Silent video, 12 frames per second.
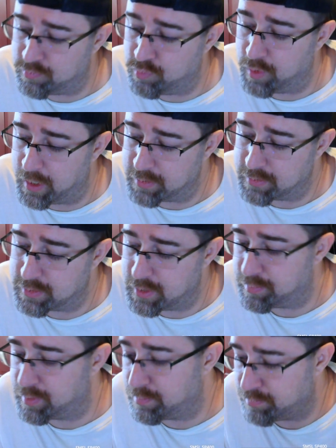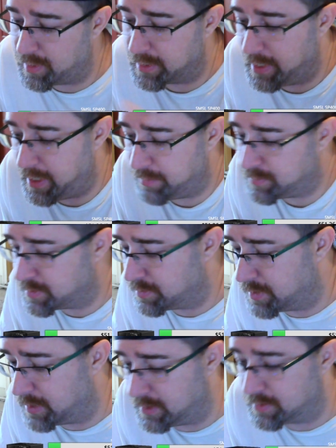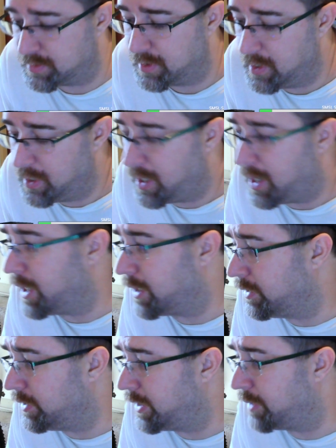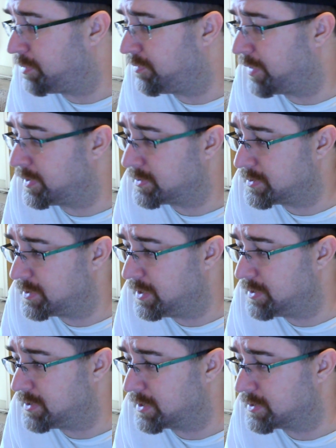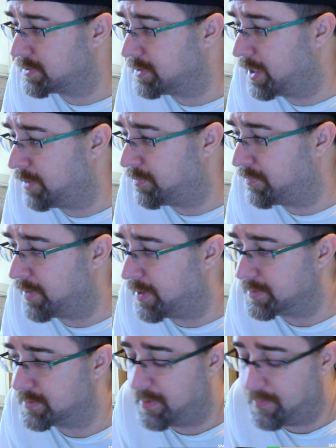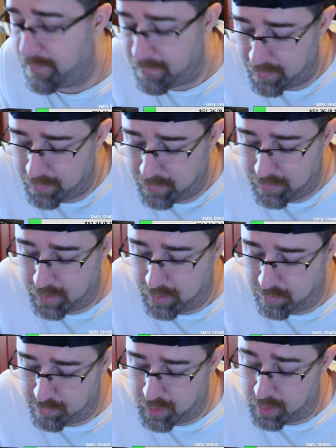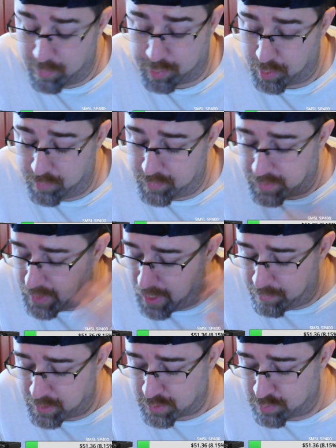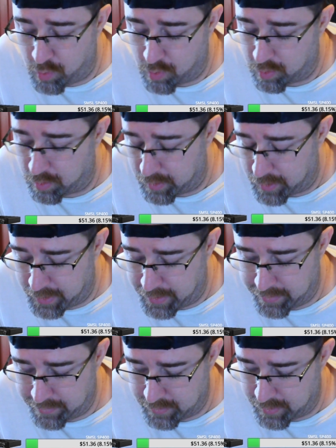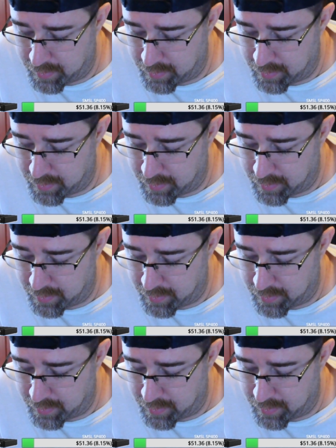when I stepped up my game to these higher end amplifiers, THX amplifiers, it improved it that much more. And